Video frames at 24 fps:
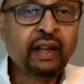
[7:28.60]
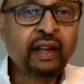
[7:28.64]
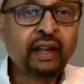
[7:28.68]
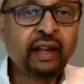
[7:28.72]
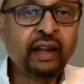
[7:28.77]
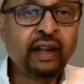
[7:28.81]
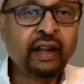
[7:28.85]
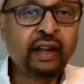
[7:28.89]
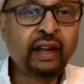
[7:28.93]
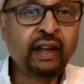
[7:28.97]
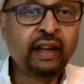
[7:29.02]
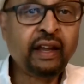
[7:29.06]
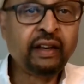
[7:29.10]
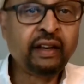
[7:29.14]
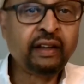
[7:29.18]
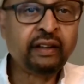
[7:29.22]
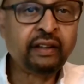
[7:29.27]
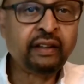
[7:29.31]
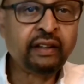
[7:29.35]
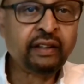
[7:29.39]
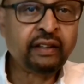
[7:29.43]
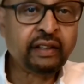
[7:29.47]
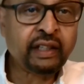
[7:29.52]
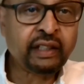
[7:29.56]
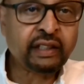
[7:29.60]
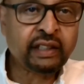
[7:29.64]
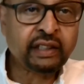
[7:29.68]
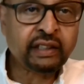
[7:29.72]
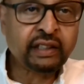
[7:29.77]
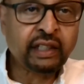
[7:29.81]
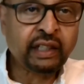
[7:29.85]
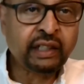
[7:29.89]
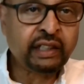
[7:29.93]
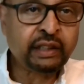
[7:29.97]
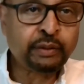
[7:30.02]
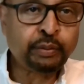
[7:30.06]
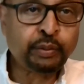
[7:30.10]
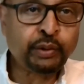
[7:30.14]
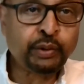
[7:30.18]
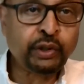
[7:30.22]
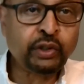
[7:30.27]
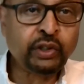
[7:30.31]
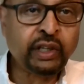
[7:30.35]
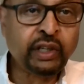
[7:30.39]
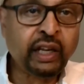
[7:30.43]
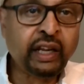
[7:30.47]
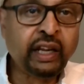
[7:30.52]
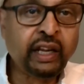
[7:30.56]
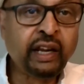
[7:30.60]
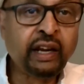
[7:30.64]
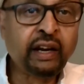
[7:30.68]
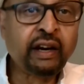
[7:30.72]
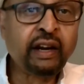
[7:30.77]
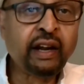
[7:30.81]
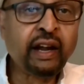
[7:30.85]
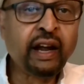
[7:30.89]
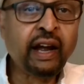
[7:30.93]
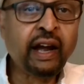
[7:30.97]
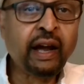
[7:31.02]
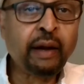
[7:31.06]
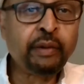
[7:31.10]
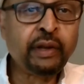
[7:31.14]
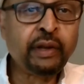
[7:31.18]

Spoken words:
And this is a disputed area.